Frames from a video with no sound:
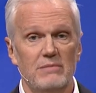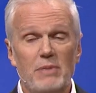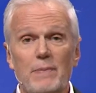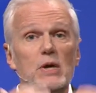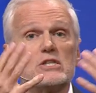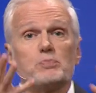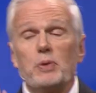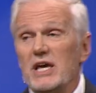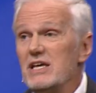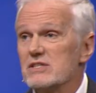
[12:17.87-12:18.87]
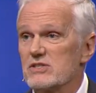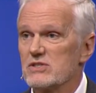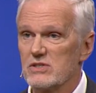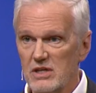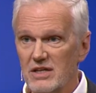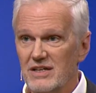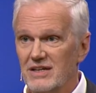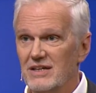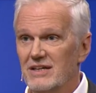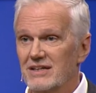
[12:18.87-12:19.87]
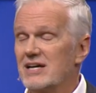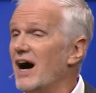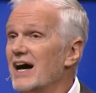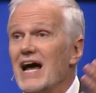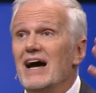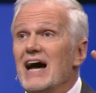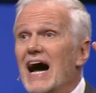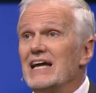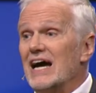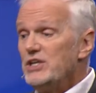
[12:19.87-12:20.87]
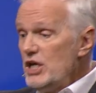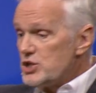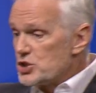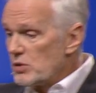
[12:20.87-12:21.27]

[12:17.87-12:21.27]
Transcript: Maybe it's peace. God, I, I need